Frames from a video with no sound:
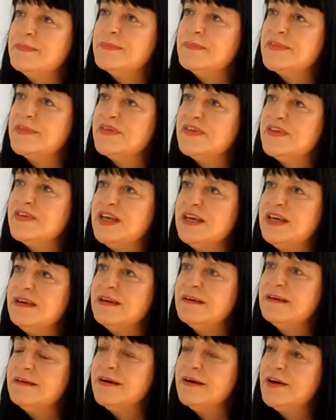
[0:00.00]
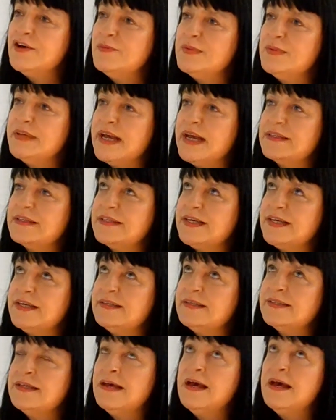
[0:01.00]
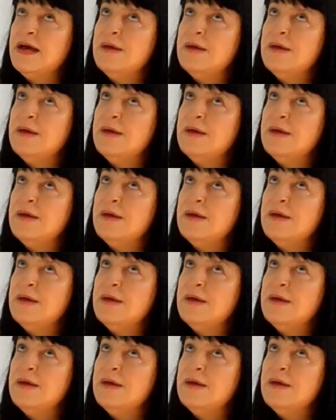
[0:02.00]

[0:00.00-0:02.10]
seek open access.